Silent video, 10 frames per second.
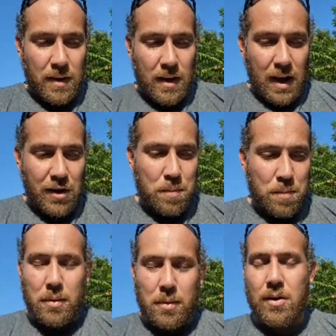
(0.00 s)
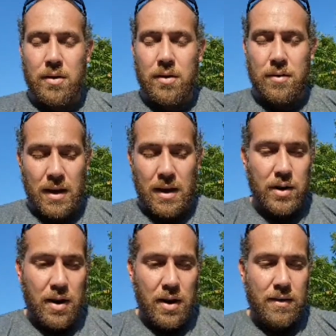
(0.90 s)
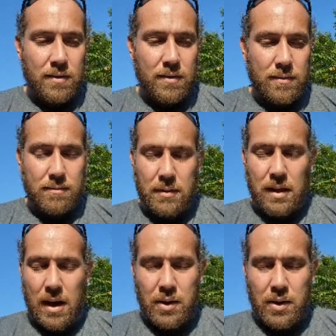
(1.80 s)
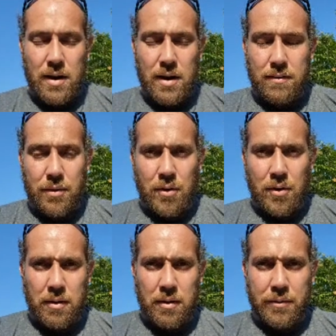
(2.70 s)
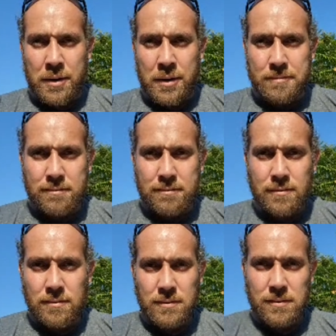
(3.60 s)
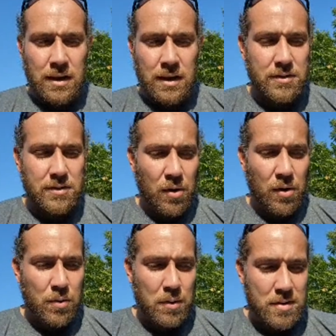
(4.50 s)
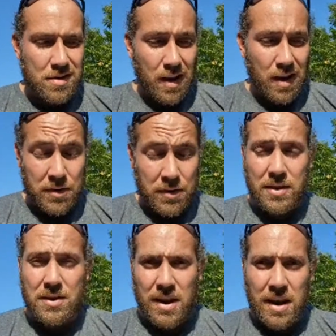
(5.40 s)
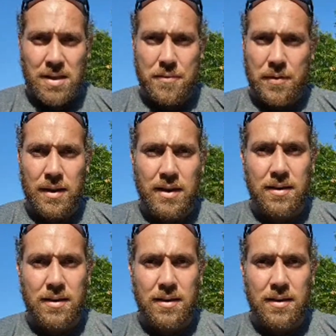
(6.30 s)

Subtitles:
I know people that have regret for voting for him. So obviously, stay in the fight.